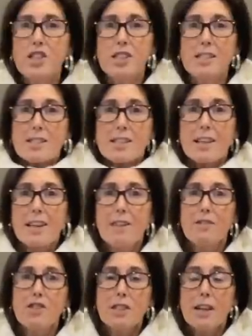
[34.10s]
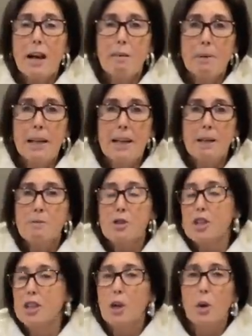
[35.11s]
you can see, I've just come in. I'm
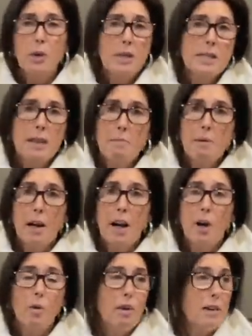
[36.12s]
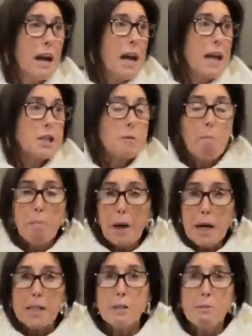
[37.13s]
just going to quickly take my coat off. It's
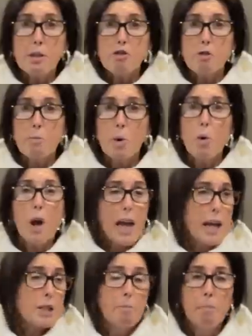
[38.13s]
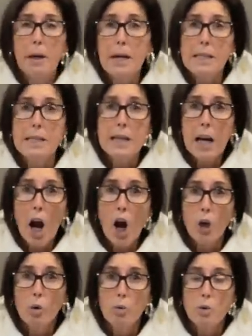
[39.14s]
bloody miserable. It's bloody
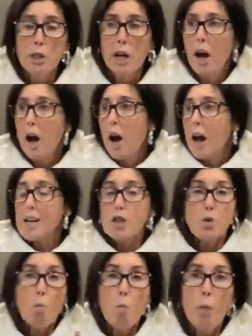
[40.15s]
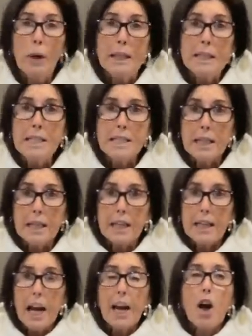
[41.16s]
cold. It's
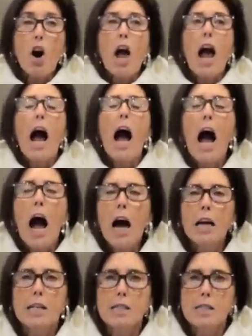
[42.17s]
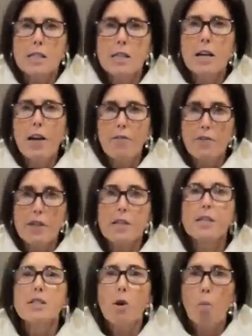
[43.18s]
windy. And I hate
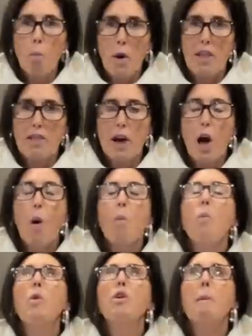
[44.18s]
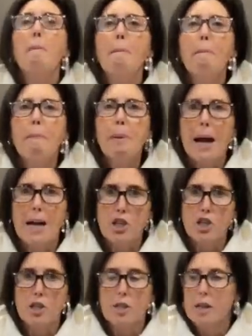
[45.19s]
this weather with a
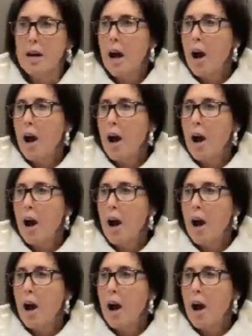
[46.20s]
passion.